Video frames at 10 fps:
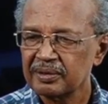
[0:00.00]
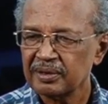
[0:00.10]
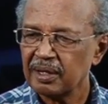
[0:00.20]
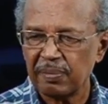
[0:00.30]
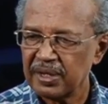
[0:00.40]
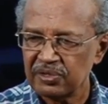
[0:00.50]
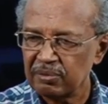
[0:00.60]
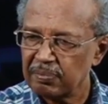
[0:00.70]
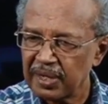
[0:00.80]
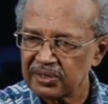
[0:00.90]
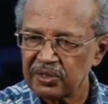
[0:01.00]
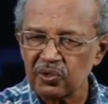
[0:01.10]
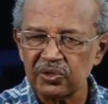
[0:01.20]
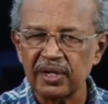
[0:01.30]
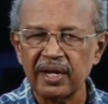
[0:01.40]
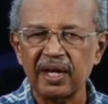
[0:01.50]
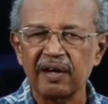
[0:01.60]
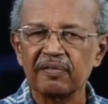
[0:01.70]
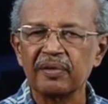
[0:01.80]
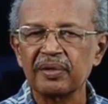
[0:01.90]
Okay. Simple past also can
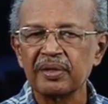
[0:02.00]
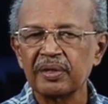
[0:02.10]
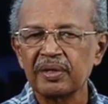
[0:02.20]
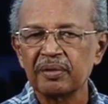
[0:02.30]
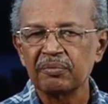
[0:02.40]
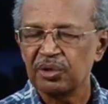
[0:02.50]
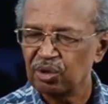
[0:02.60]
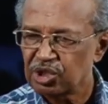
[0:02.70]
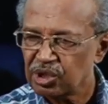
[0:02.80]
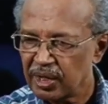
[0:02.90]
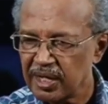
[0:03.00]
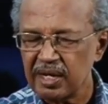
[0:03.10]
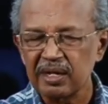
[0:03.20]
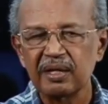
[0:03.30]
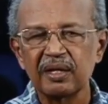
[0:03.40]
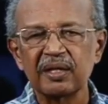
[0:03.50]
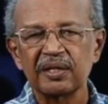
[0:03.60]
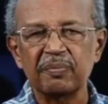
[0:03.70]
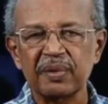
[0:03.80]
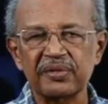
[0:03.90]
have. But usually
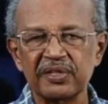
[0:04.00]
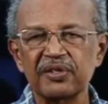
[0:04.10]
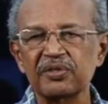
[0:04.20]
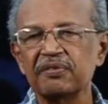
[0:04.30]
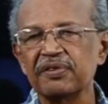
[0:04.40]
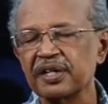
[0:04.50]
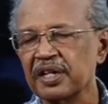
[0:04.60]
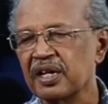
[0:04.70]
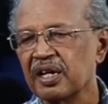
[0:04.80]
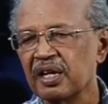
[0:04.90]
the presence of an